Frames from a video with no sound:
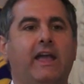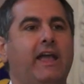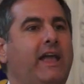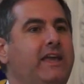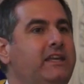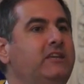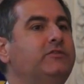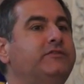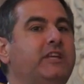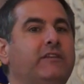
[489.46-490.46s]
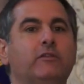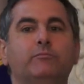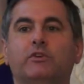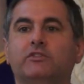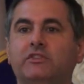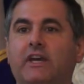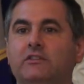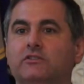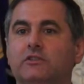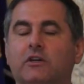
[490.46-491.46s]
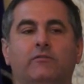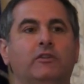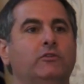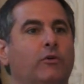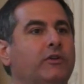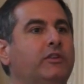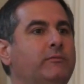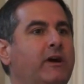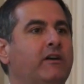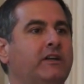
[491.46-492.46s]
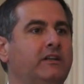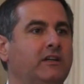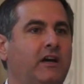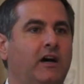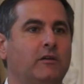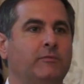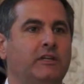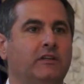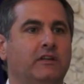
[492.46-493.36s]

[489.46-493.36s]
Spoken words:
87% of the North American economy